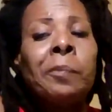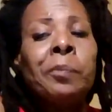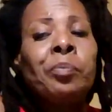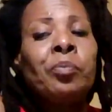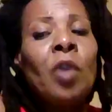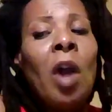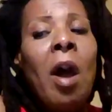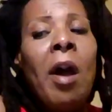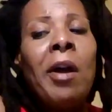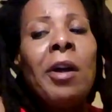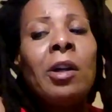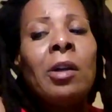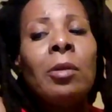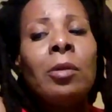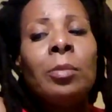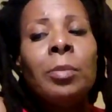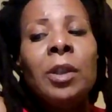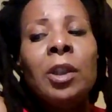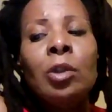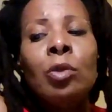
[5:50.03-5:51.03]
Yeah, it
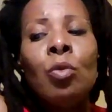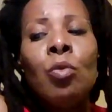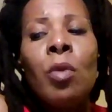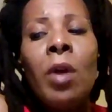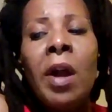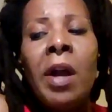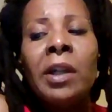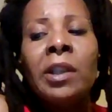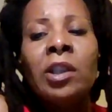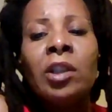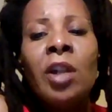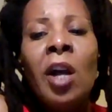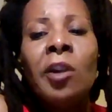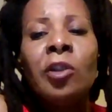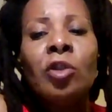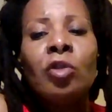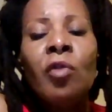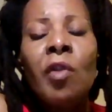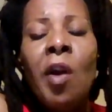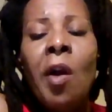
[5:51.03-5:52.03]
could be through
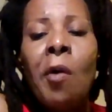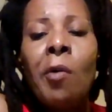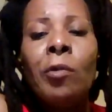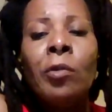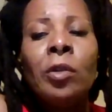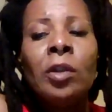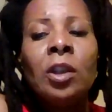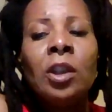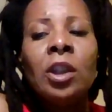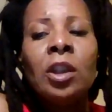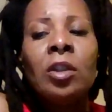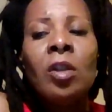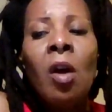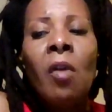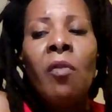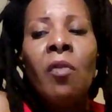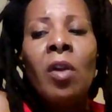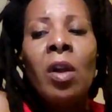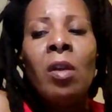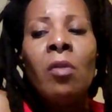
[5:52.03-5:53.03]
ancestry and all this
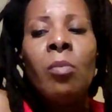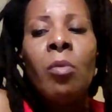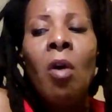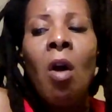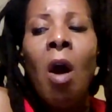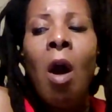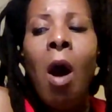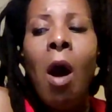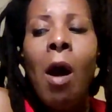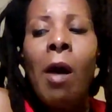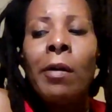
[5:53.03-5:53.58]
stuff, Libra.